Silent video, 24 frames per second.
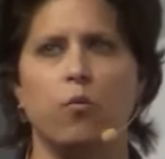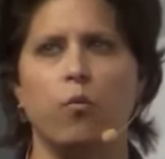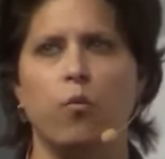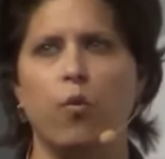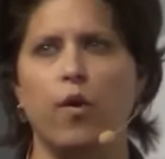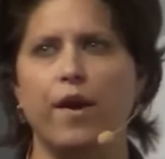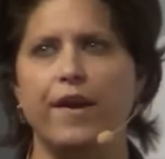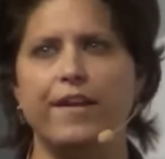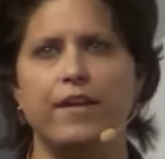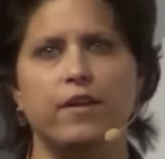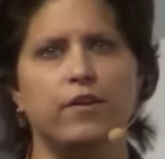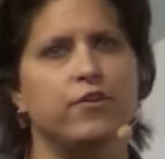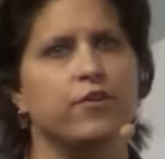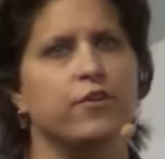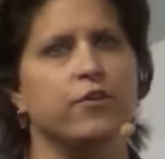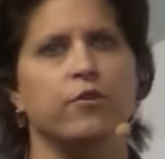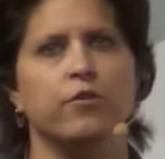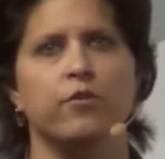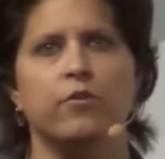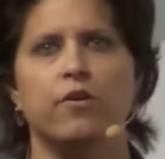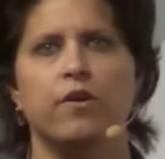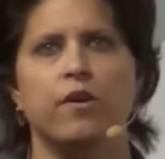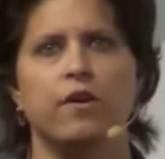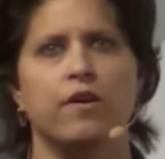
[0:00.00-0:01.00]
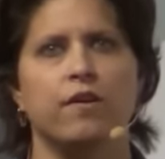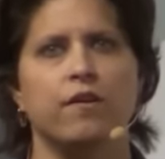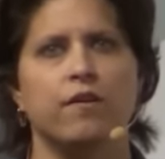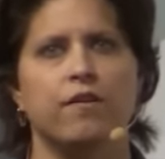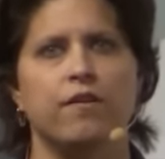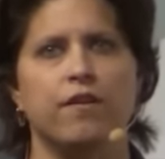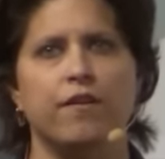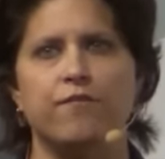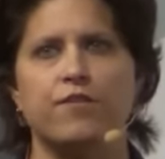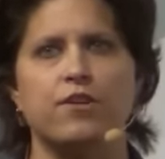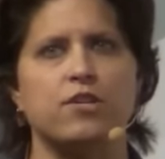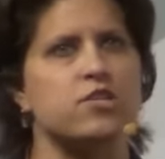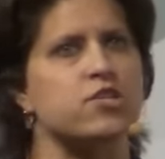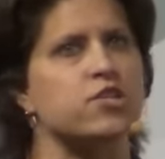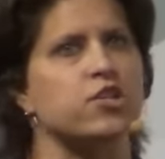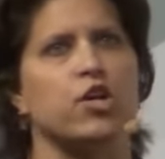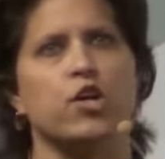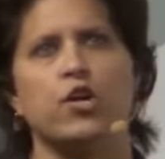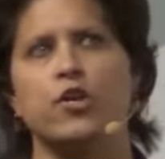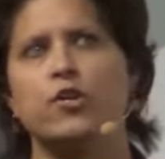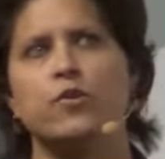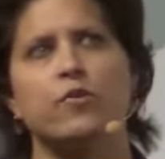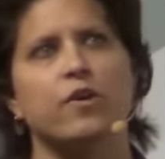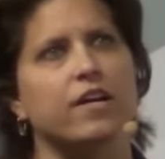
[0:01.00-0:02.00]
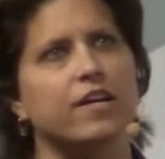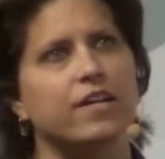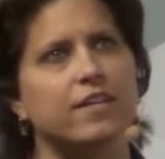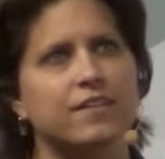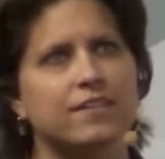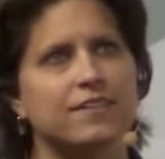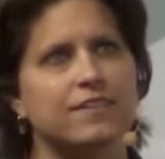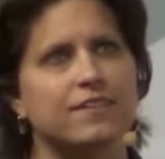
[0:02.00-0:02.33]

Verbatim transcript: what do you do if there's an earthquake?